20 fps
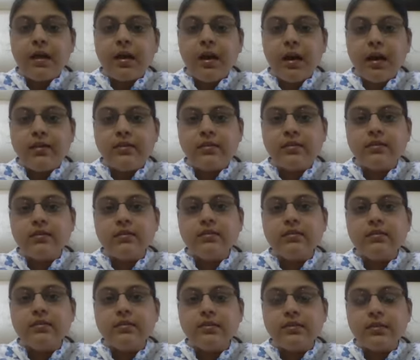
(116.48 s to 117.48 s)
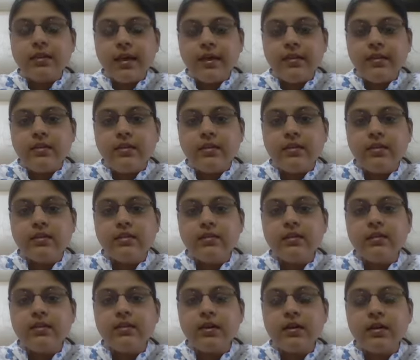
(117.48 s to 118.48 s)
And then
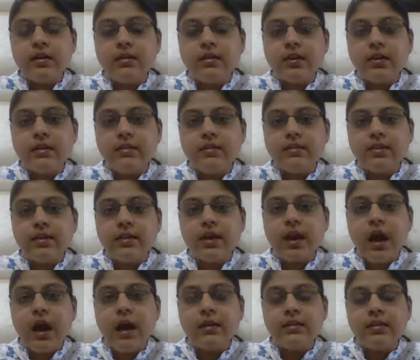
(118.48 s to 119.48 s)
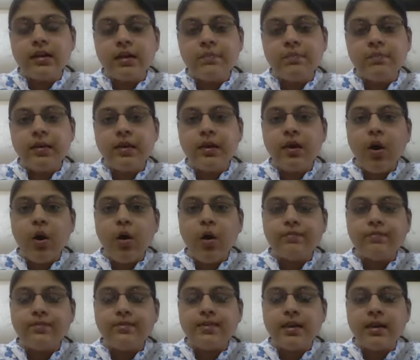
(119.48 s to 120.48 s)
the third is the uncoupling of
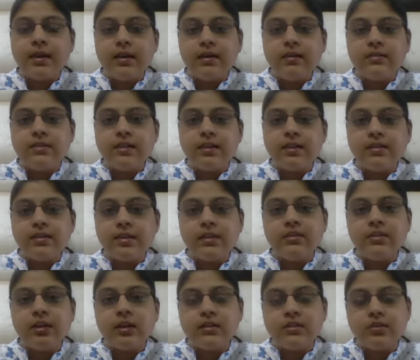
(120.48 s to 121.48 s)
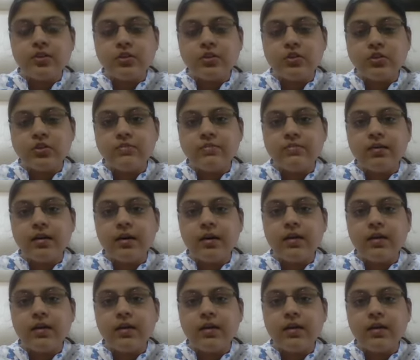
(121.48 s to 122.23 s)
single signal transduction